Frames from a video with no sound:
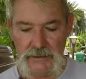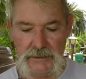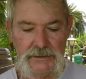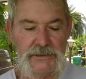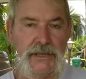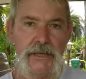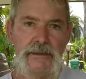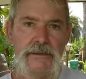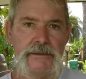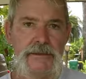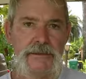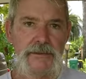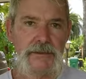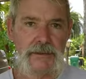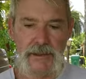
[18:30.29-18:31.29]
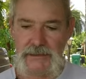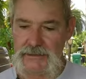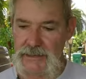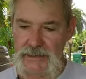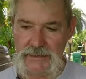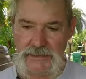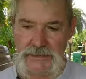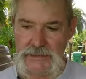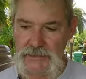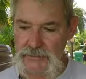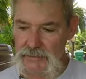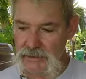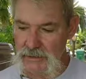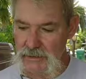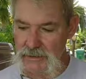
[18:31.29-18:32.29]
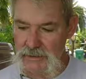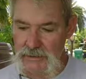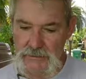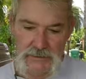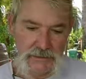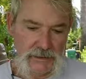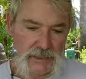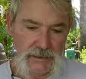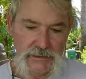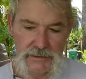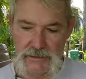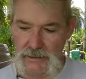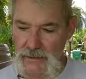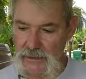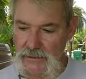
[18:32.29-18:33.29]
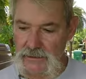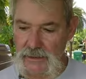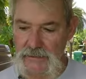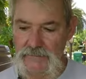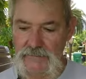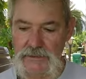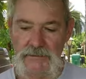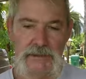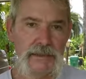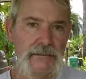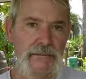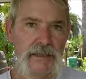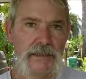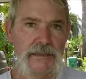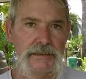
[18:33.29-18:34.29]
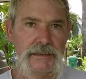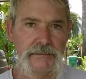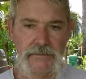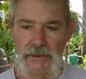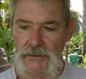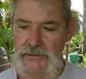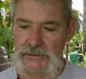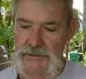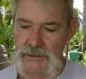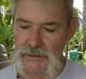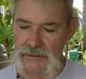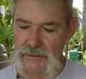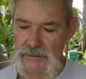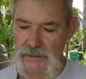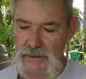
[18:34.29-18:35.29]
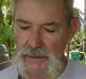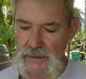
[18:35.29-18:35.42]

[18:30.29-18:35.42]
There's nothing to it. Like I say, it's stupid easy. It takes 10-15 minutes at most. And